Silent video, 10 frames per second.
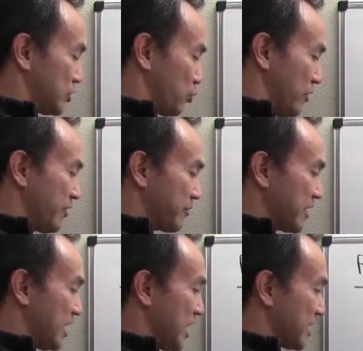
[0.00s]
Square root of
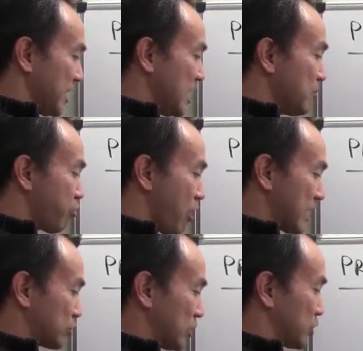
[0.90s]
9 in
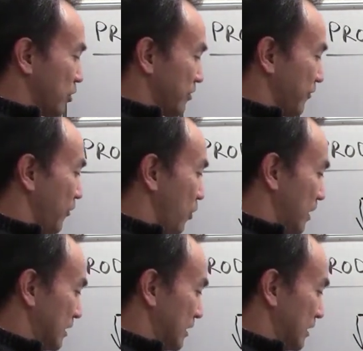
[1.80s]
products with square root of 4.